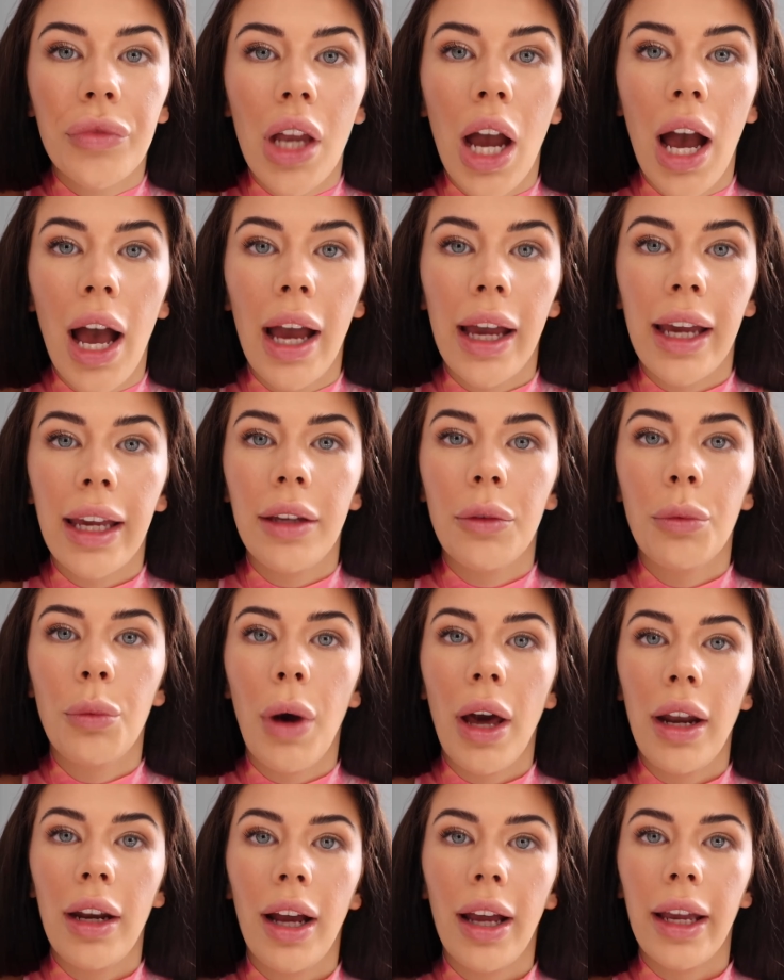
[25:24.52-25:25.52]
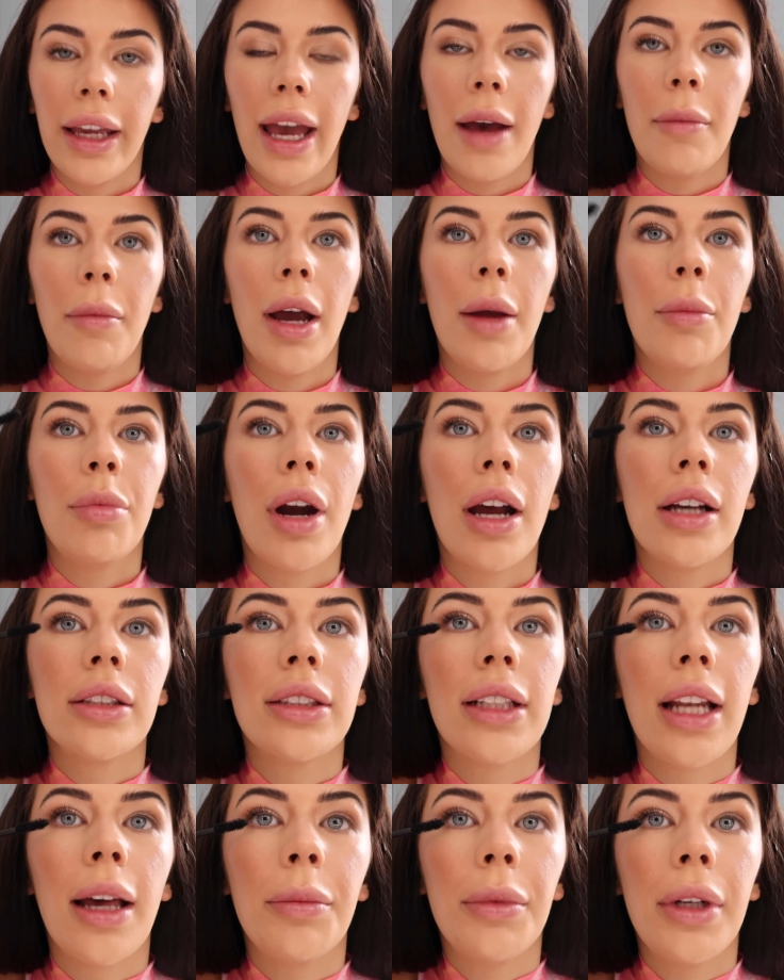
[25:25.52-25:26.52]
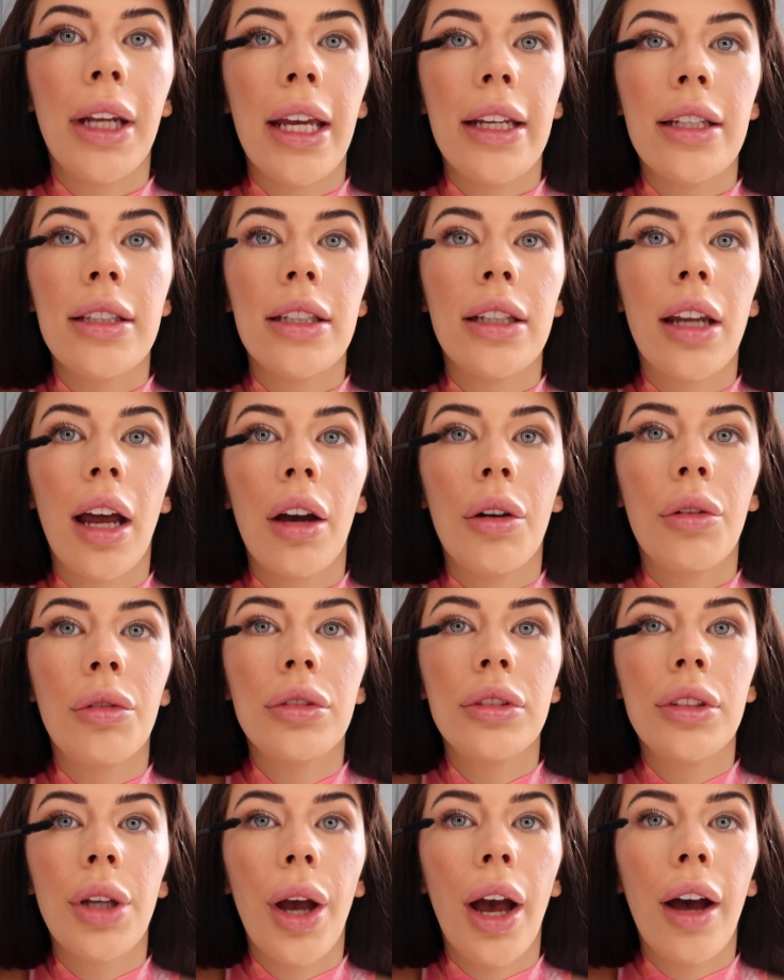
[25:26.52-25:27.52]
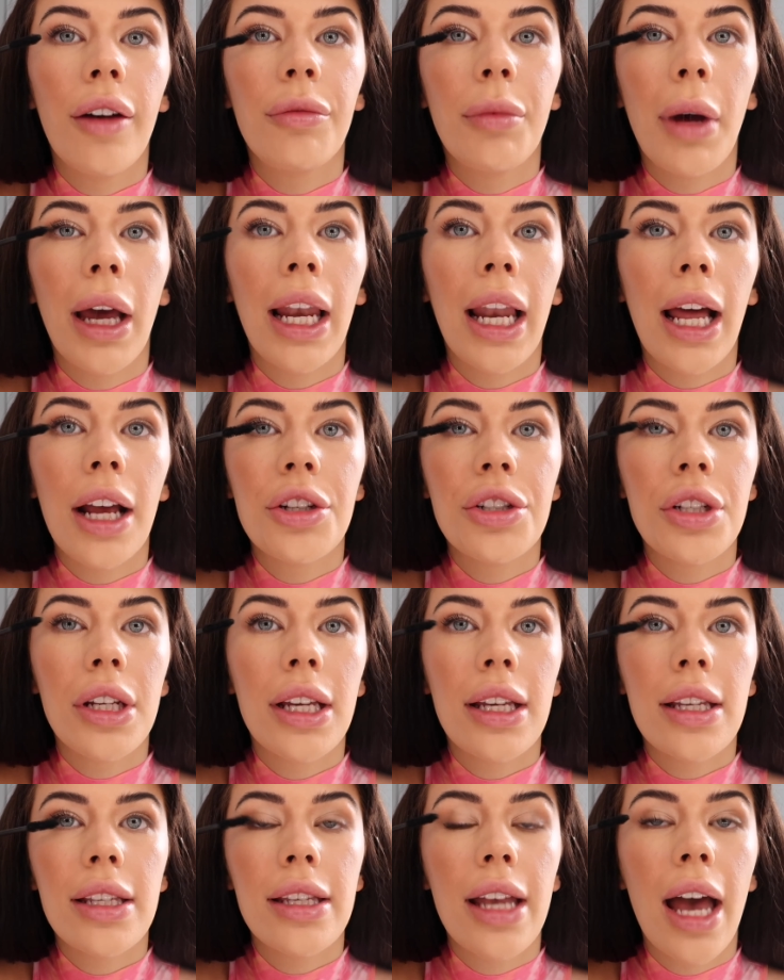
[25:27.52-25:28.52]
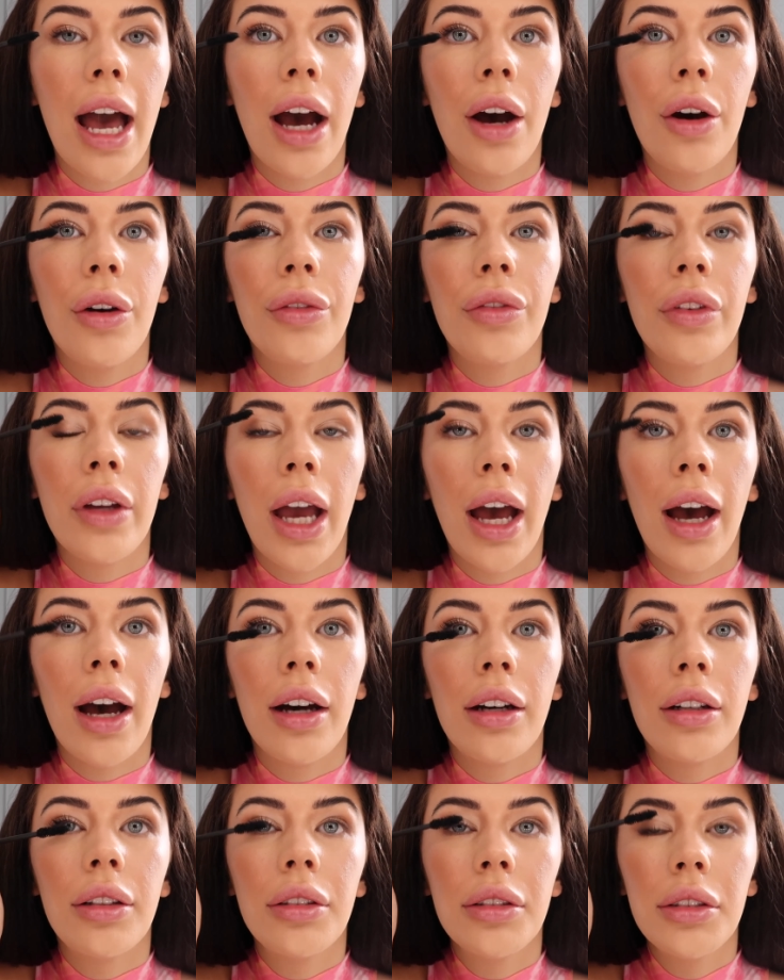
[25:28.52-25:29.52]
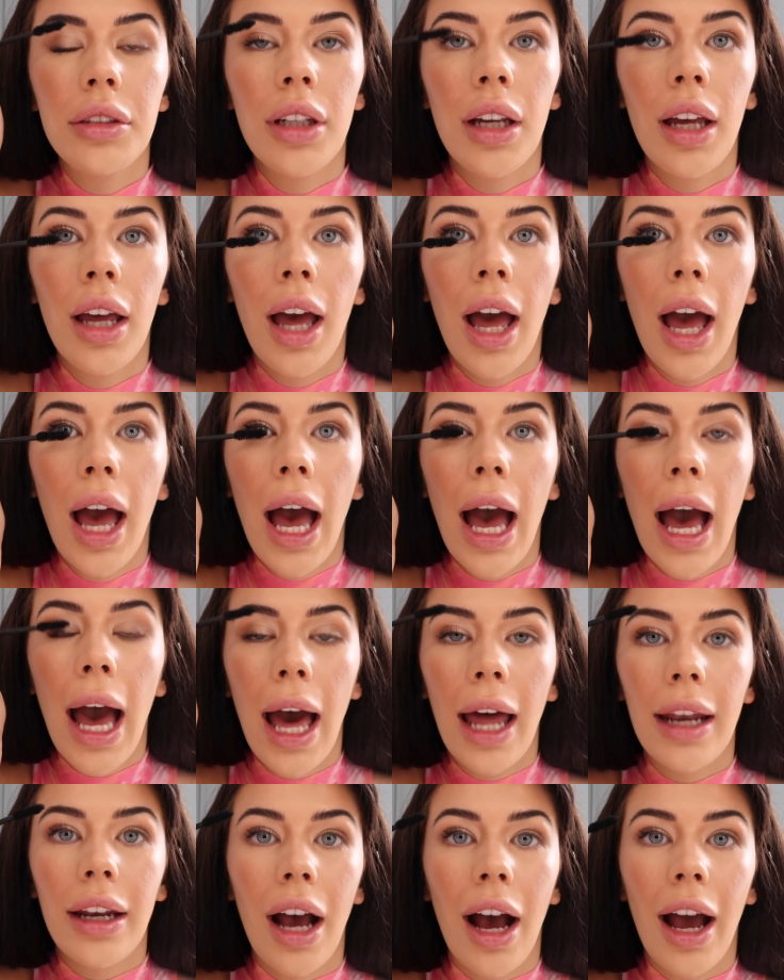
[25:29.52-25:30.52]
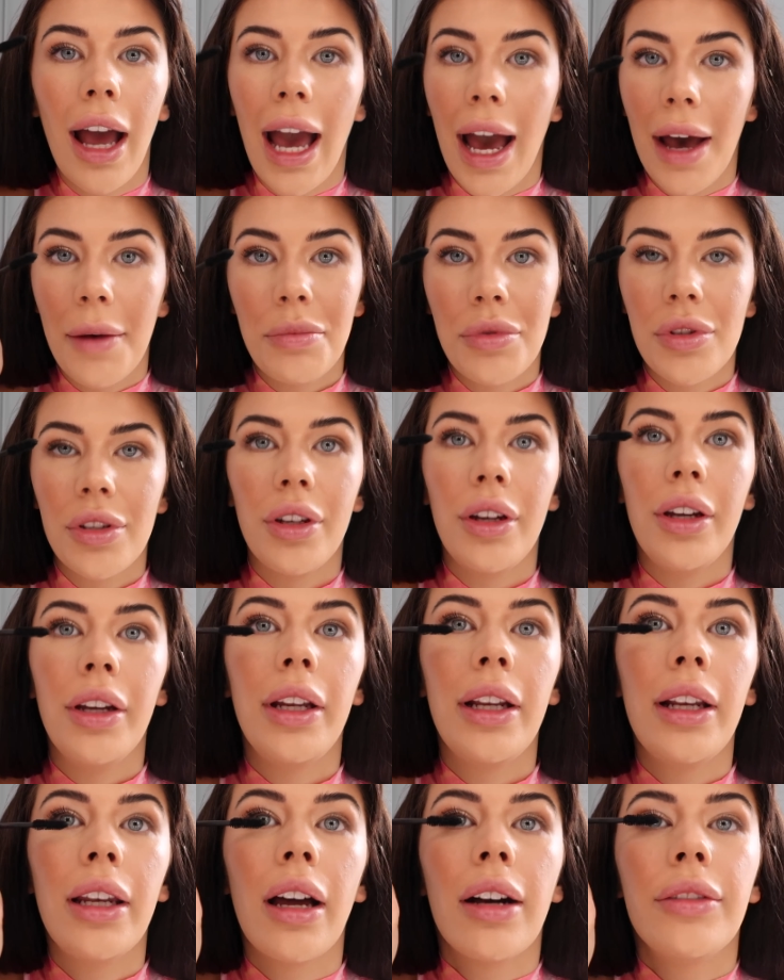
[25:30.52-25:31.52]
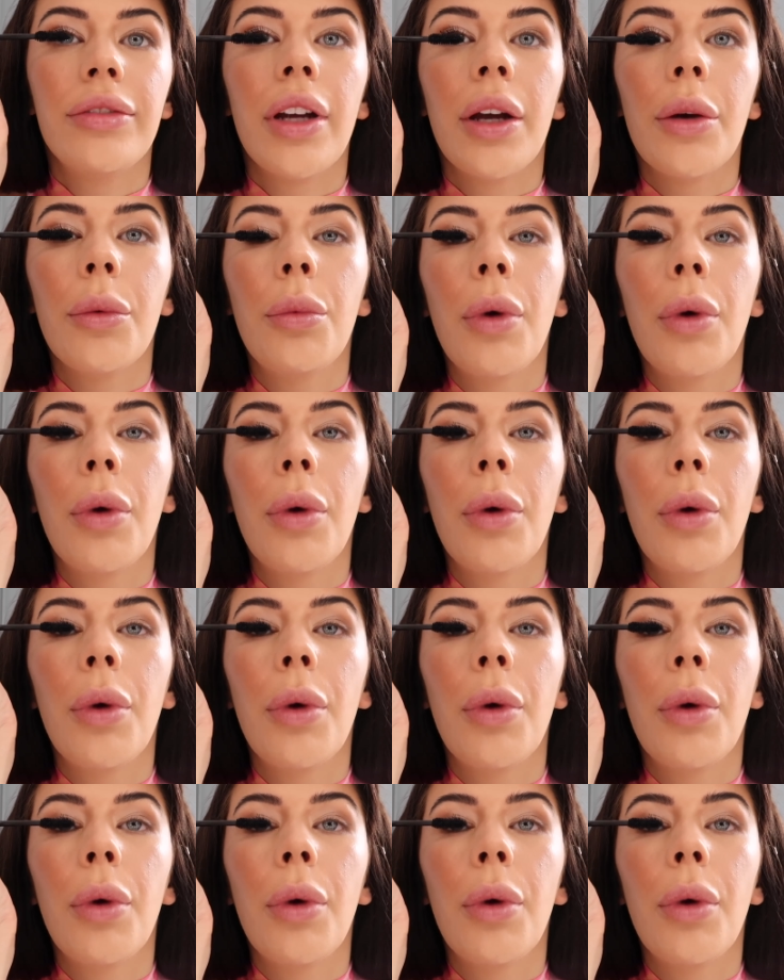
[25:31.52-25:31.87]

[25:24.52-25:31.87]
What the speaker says: When I get my brows laminated, I also have my lashes LVL'd, and I absolutely love it.